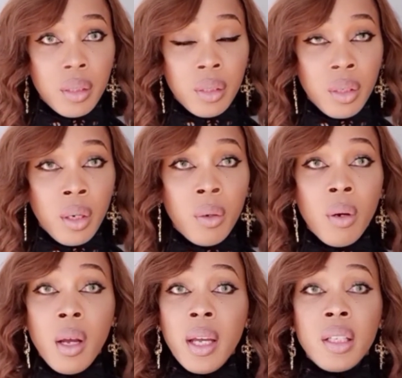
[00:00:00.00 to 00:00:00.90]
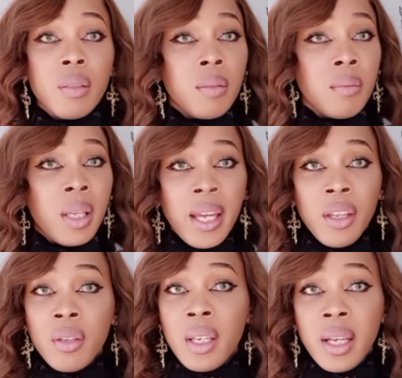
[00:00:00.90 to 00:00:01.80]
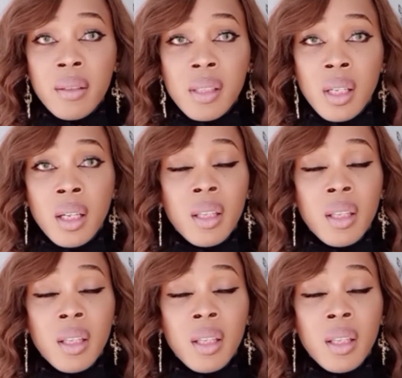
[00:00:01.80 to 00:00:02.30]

You know, get your nails done.